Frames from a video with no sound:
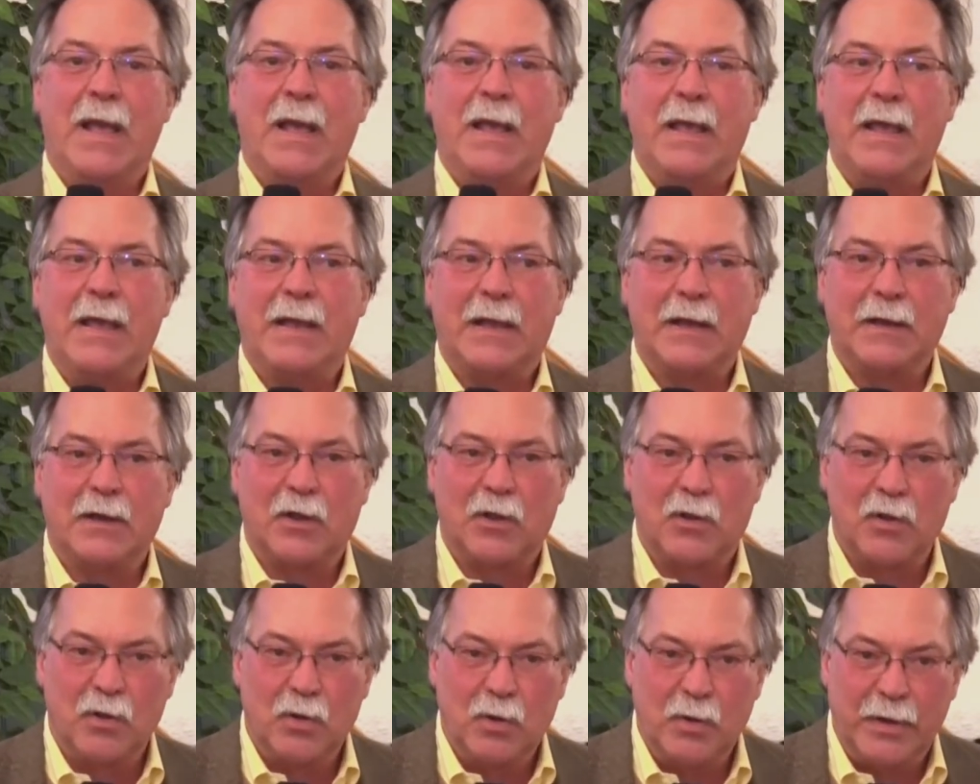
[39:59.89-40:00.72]
He
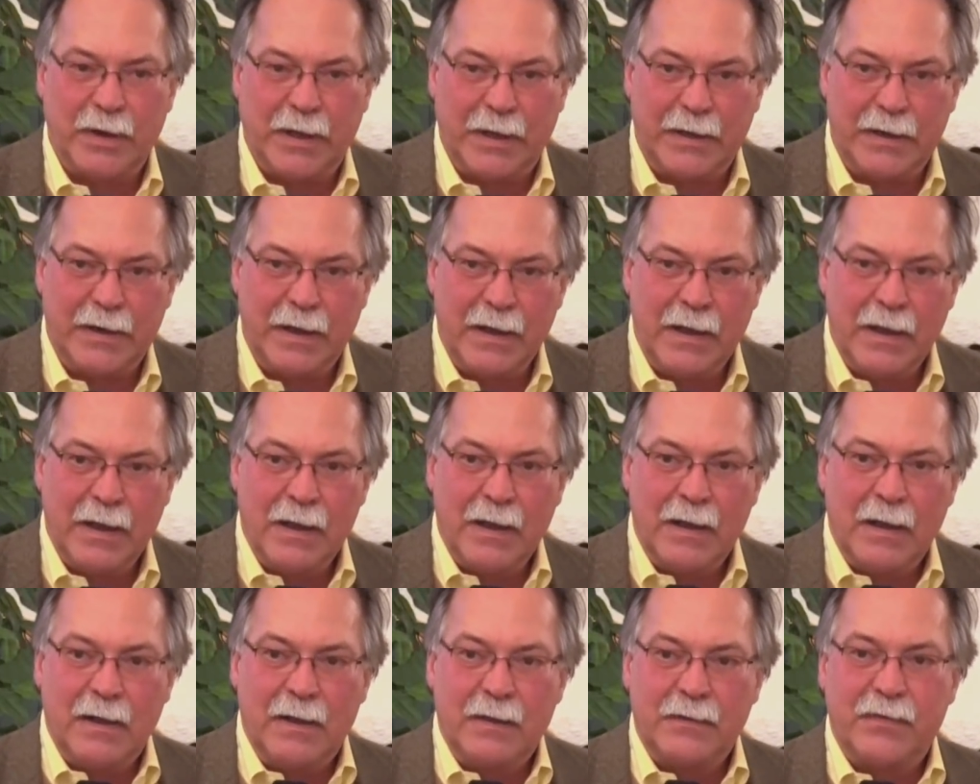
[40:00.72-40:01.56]
concluded
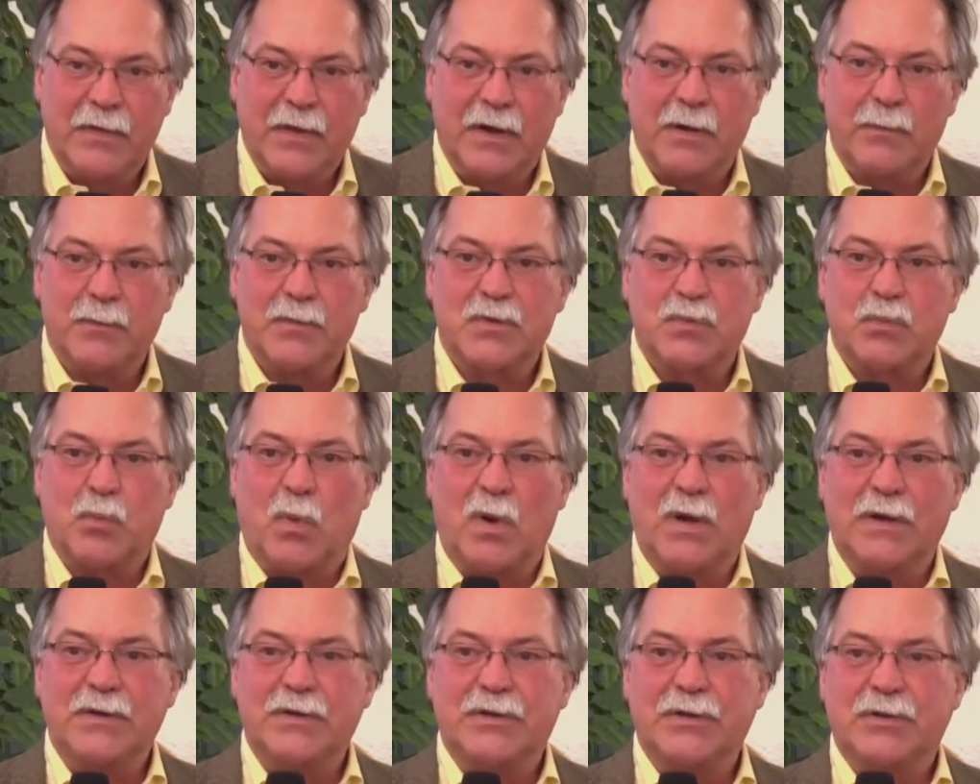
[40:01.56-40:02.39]
that it was
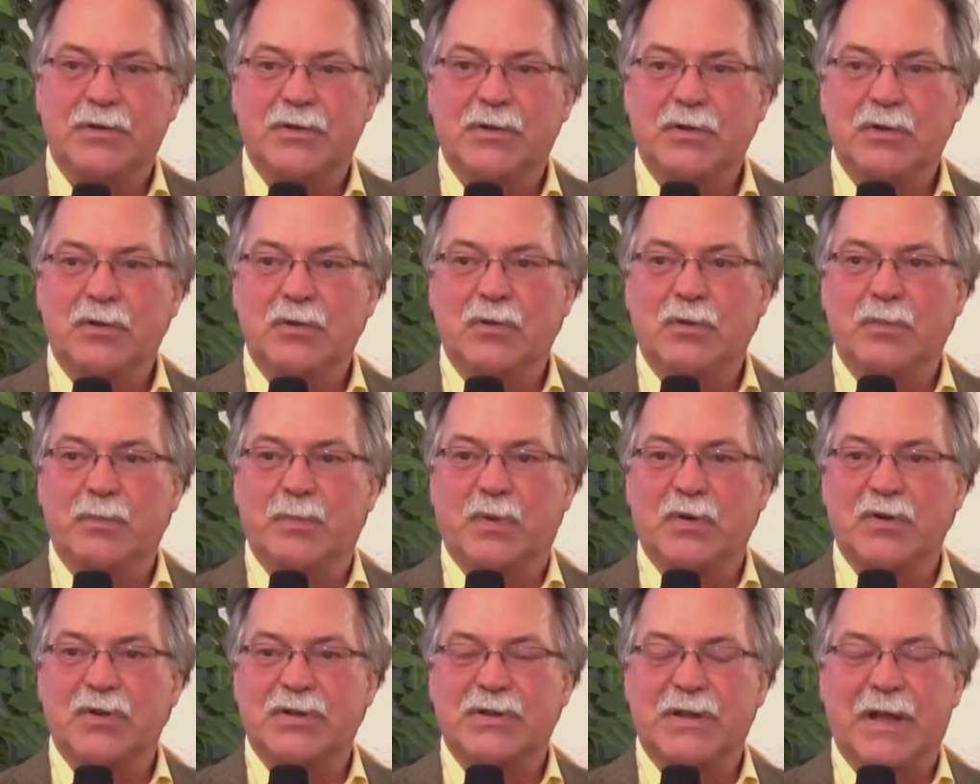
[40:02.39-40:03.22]
1 to
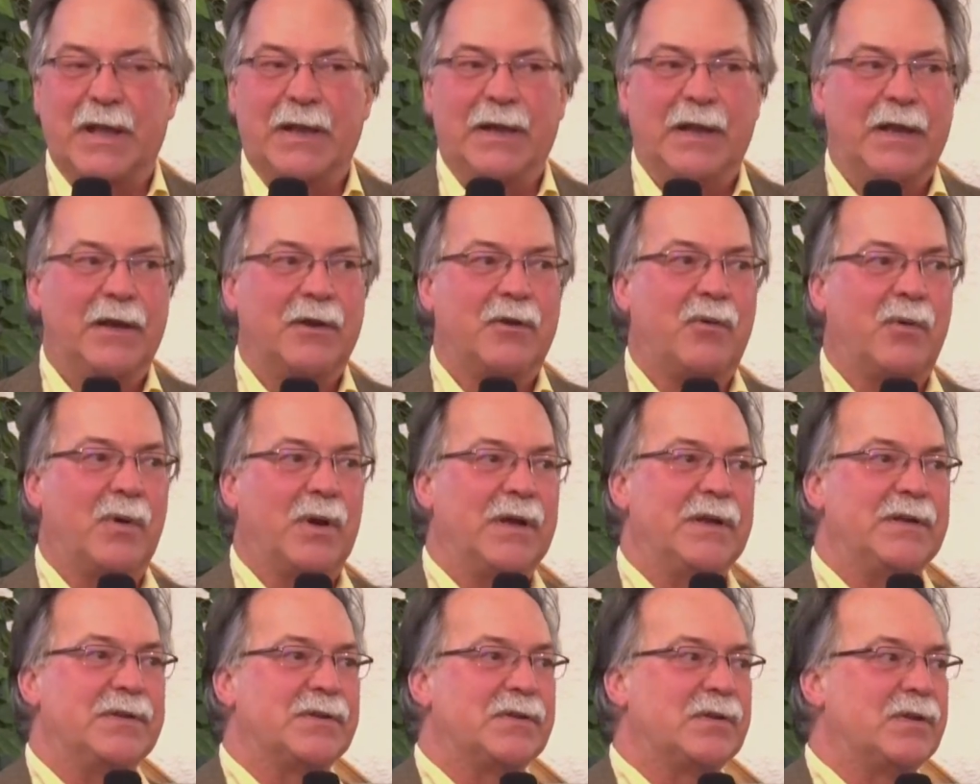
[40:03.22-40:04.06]
2%
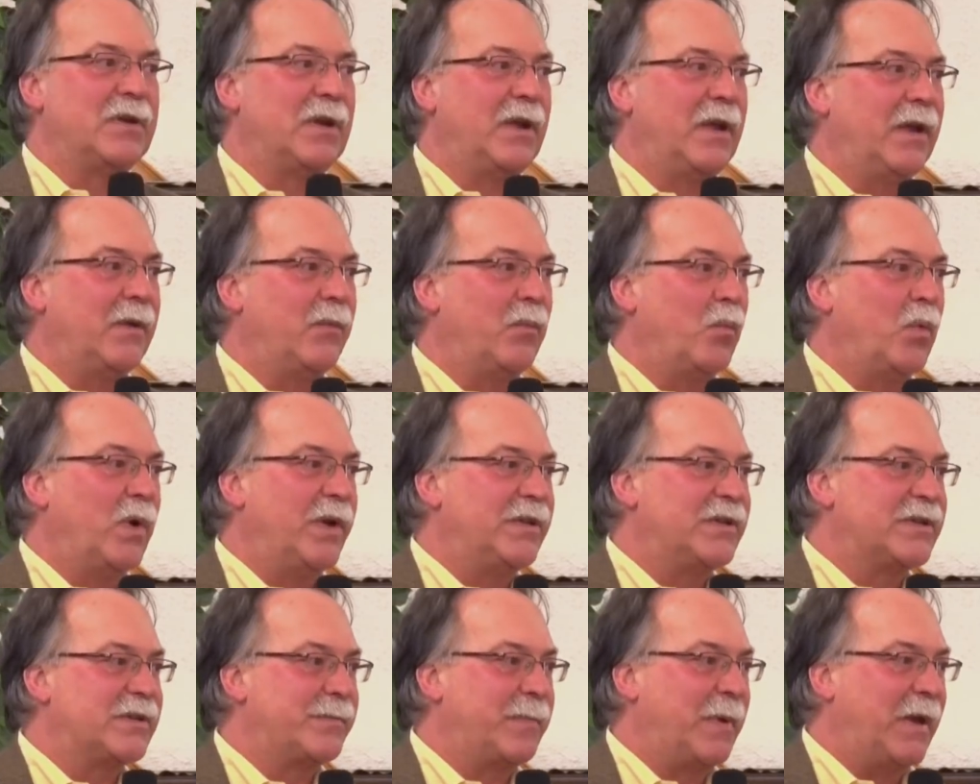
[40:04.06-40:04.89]
increase in
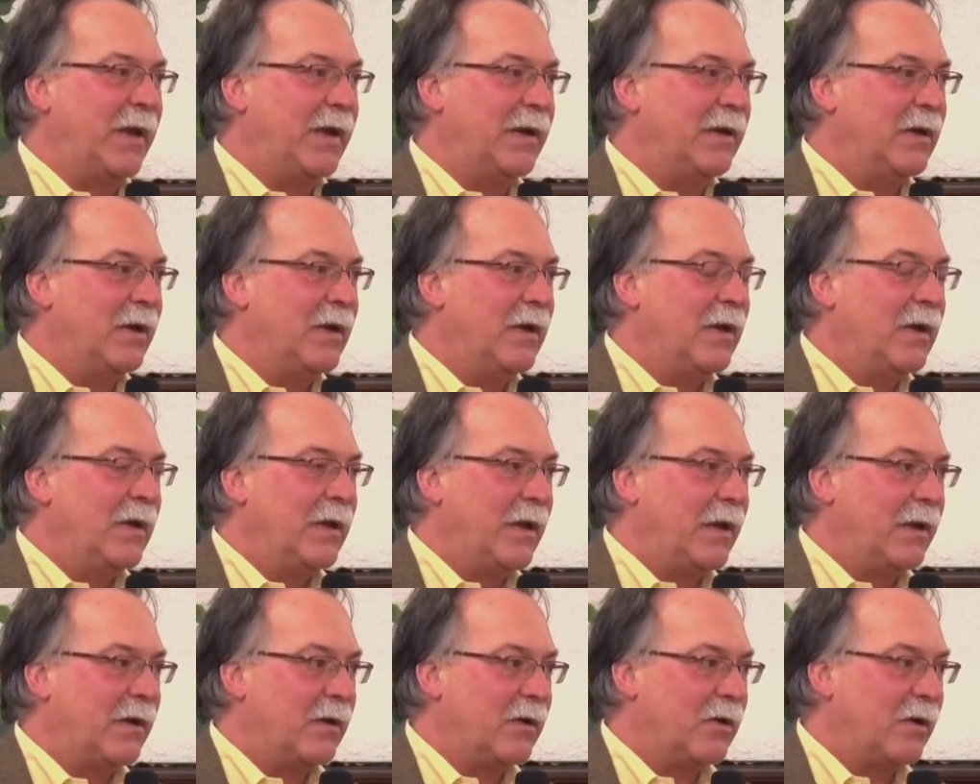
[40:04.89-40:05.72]
wind speed
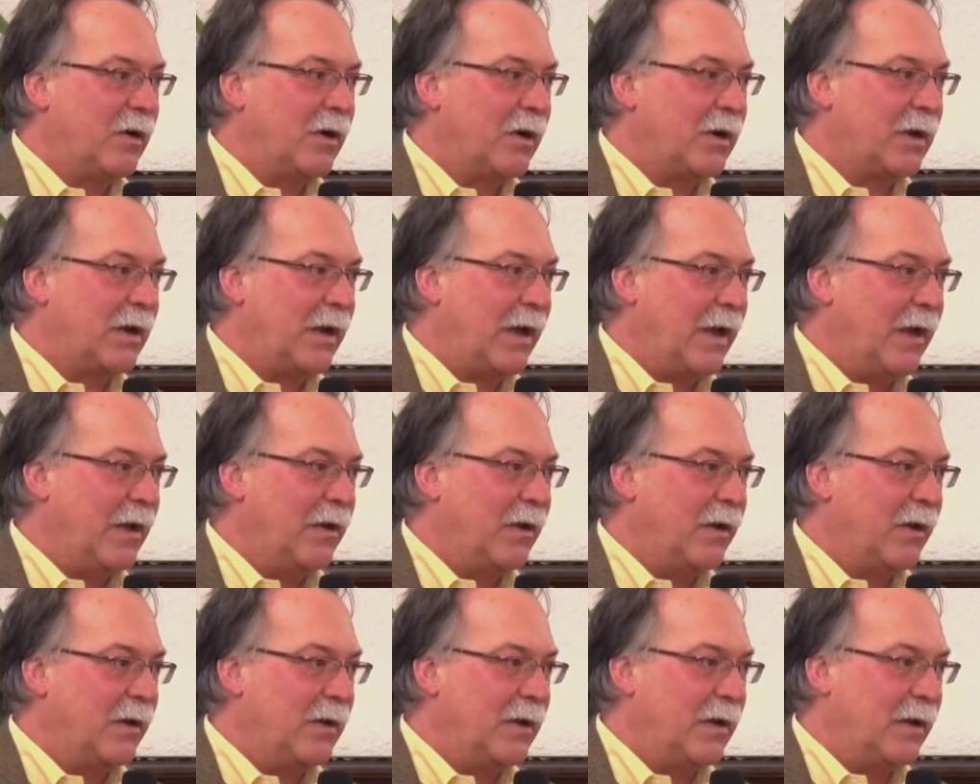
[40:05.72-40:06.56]
in a hurricane,
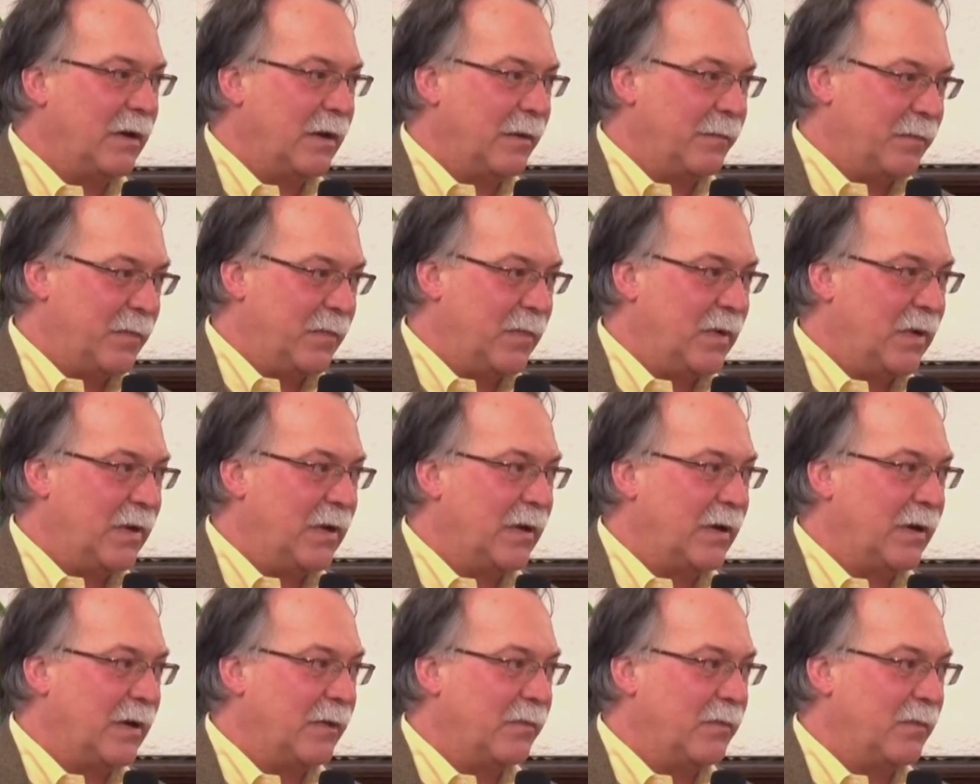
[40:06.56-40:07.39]
in
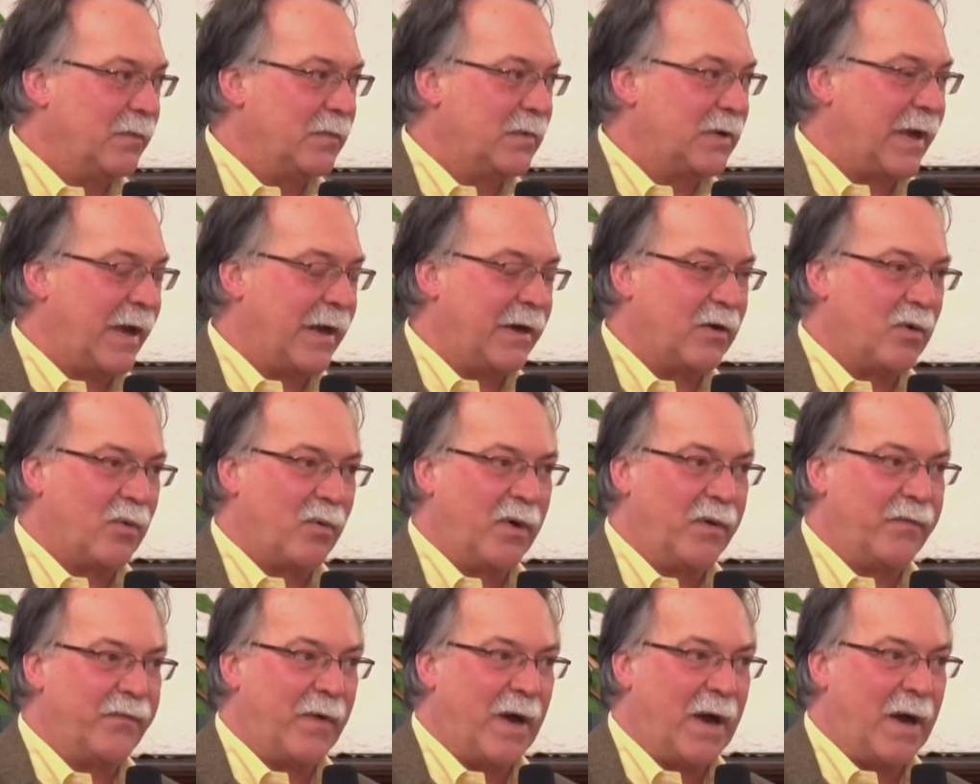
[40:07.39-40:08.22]
a
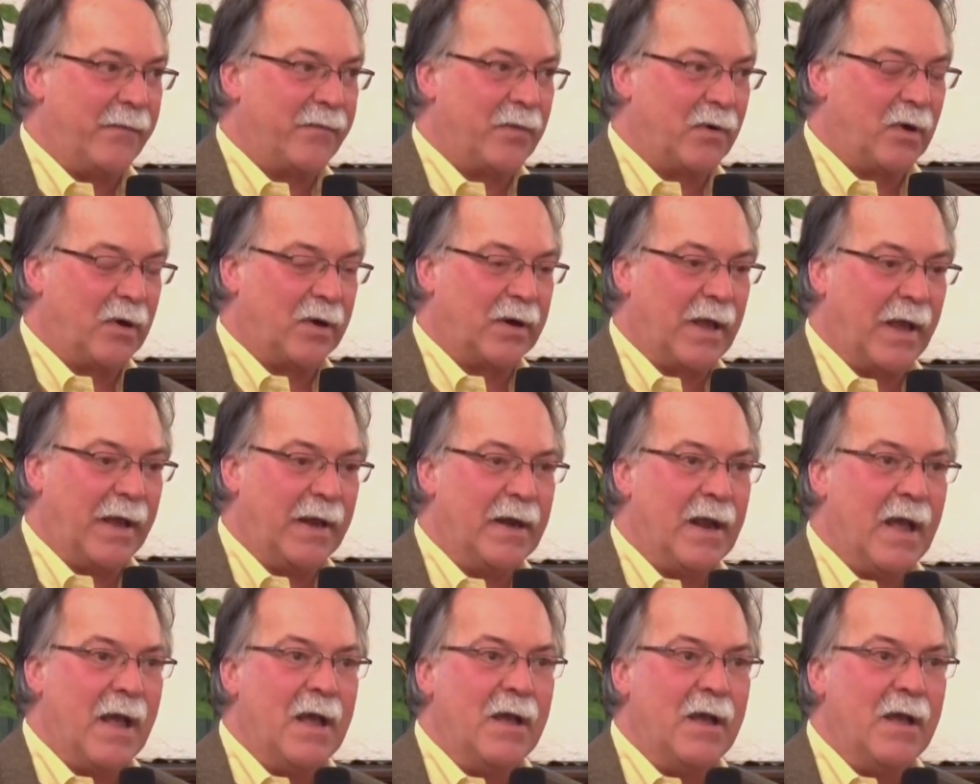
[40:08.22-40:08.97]
Category 5 hurricane.